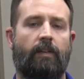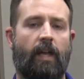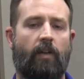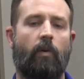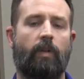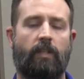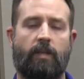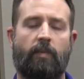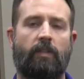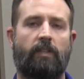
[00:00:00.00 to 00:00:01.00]
That coating
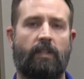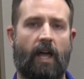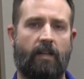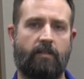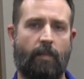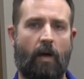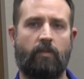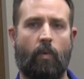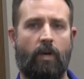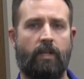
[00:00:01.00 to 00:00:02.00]
typically lasts
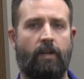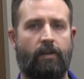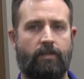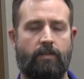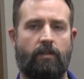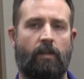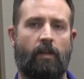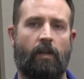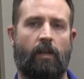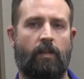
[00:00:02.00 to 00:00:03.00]
about 20 years,
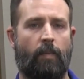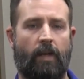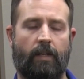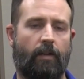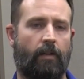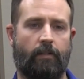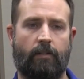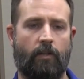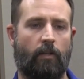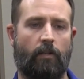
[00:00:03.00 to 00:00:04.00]
depending
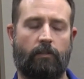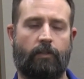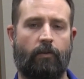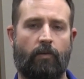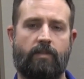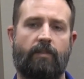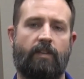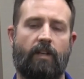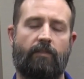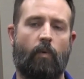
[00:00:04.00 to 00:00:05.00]
on your
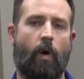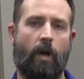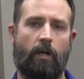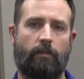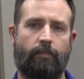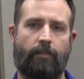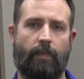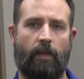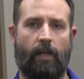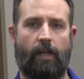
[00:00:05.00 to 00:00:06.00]
corrosivity of the water.
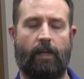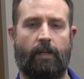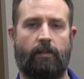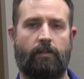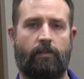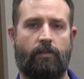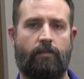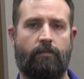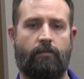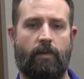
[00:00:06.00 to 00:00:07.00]
And
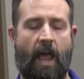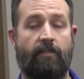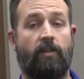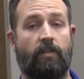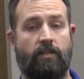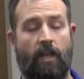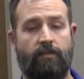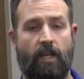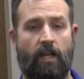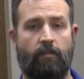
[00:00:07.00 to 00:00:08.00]
after its
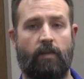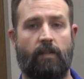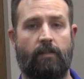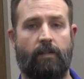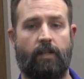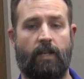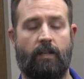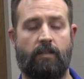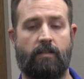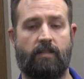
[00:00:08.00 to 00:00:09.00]
lifetime, it
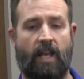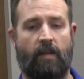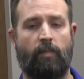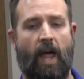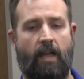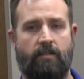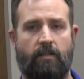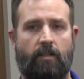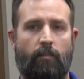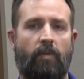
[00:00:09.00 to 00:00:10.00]
is
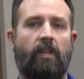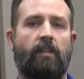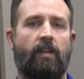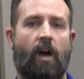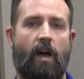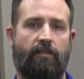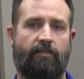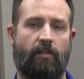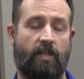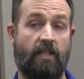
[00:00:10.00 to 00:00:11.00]
sandblasted completely
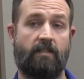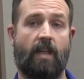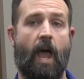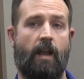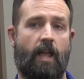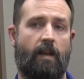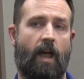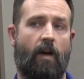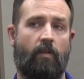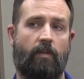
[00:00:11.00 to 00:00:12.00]
off, inside
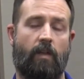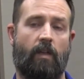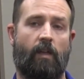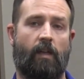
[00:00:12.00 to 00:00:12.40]
and out,